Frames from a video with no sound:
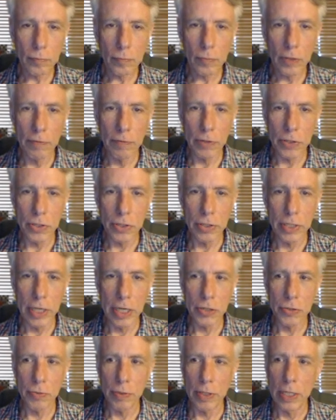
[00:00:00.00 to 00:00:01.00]
Fischer
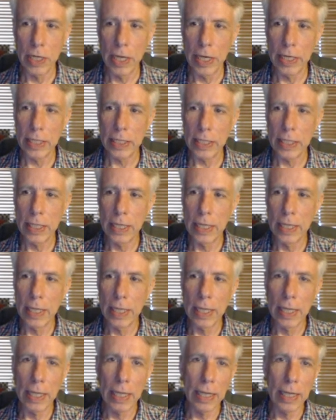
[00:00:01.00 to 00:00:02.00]
takes with a knight
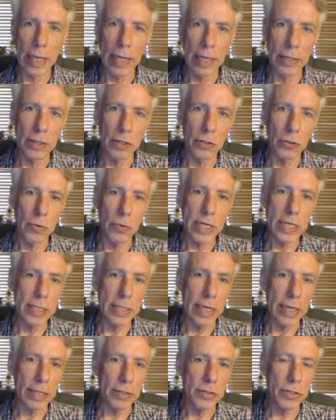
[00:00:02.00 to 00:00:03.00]
and then queen
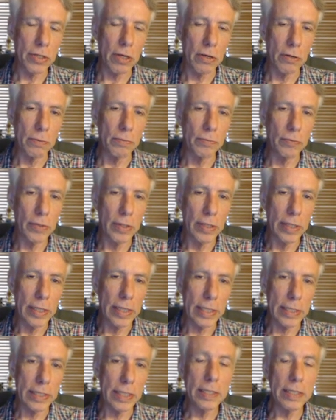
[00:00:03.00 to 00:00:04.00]
takes. So
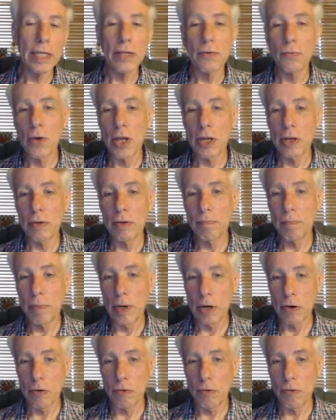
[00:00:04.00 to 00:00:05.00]
he did get one
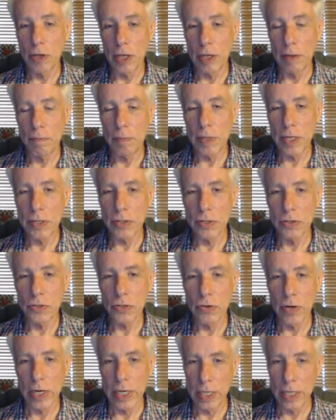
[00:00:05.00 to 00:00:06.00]
pair of uh, pieces
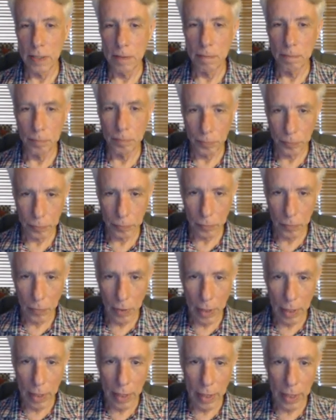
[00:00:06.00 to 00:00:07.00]
traded.
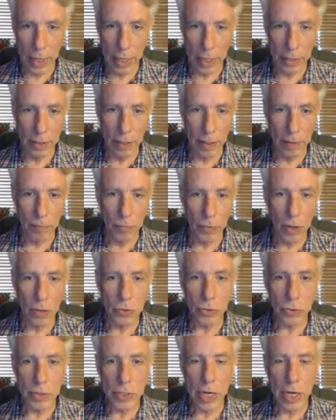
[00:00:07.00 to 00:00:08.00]
And uh,
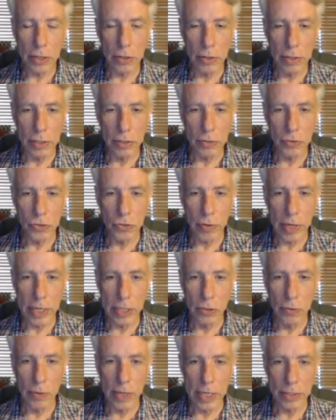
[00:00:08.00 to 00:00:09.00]
also he's not going to
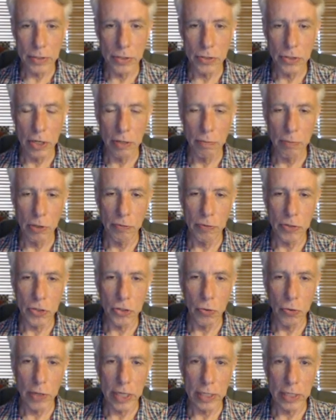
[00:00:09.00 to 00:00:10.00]
trade queens. He's going to move his
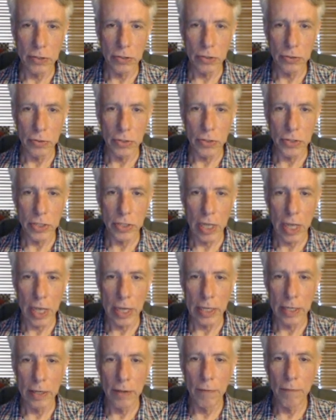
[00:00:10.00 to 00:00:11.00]
queen to the
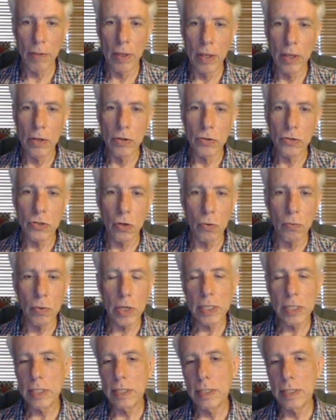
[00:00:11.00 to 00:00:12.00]
side. So
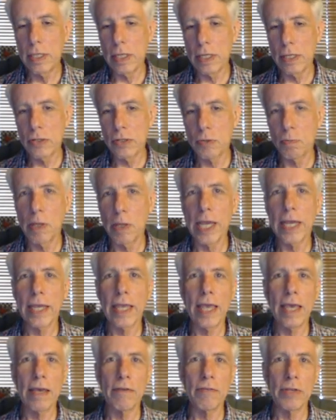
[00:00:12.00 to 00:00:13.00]
what does black
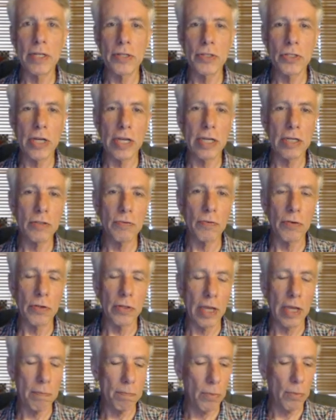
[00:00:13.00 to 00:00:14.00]
have in exchange for
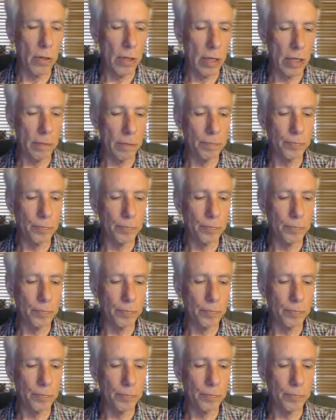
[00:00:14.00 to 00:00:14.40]
that pawn?